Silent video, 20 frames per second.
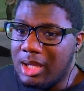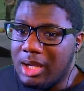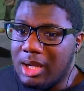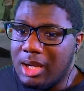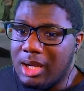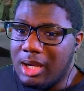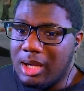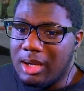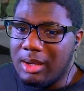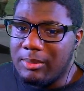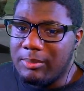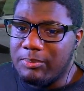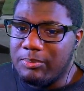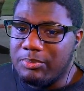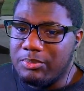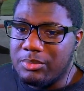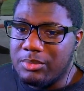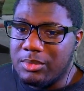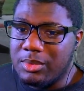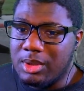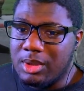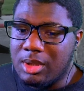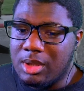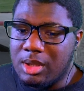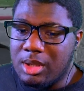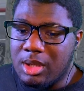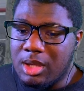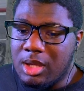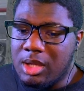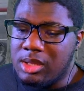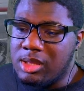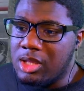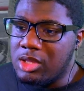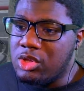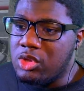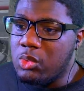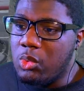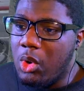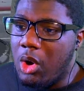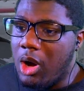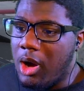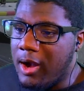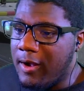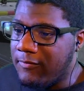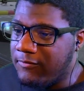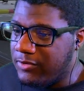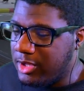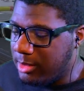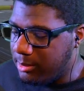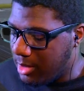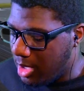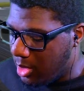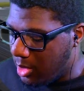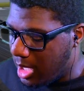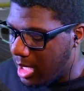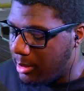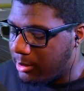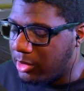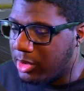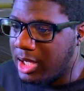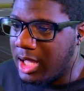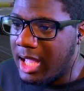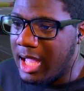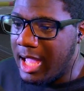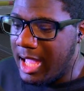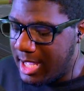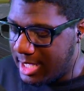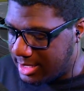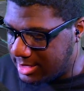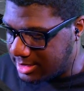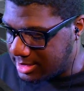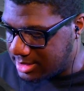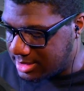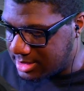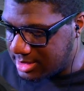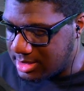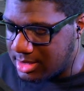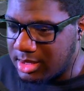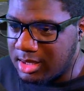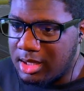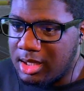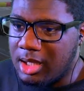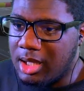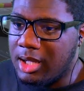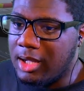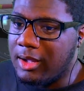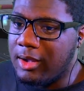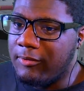Um, since you are a female, I'm gonna ask uh,